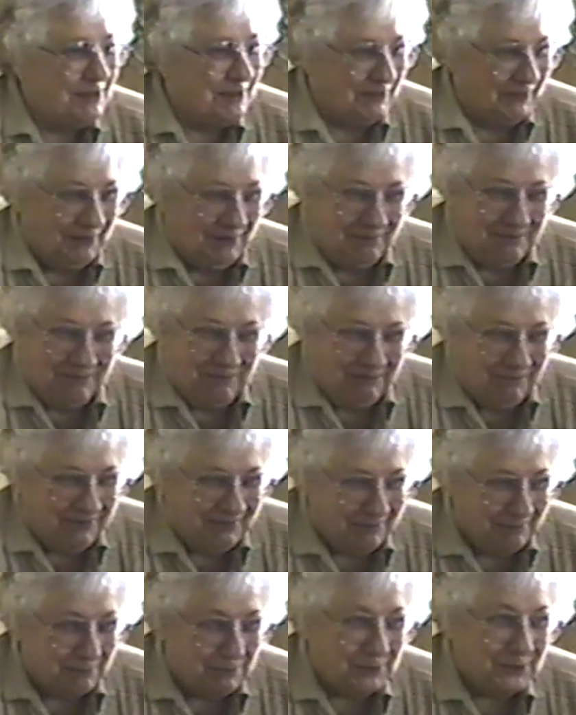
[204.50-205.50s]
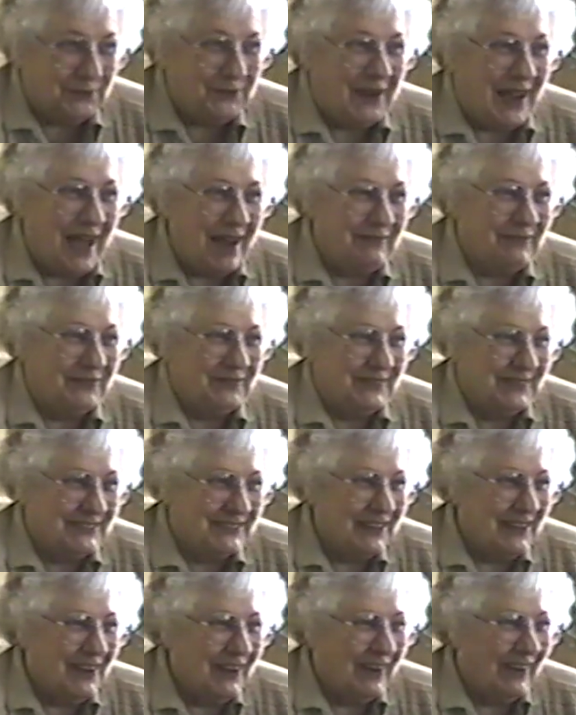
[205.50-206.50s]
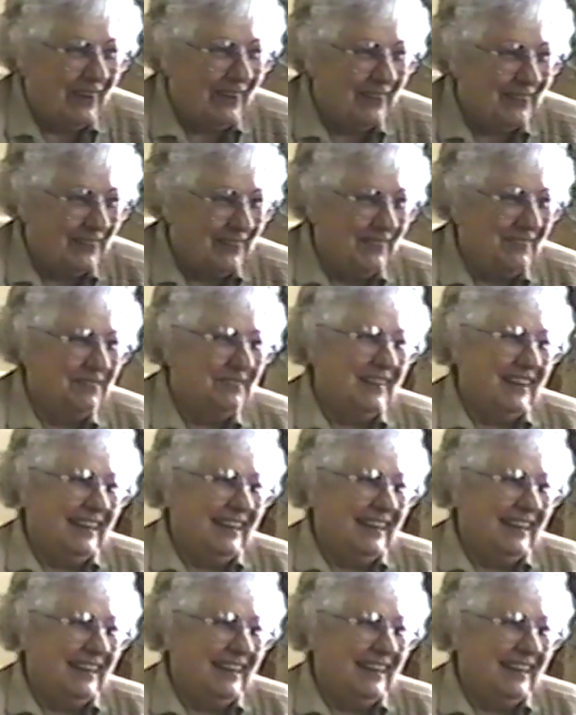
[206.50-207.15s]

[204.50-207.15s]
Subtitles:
So he blew half of his hard-earned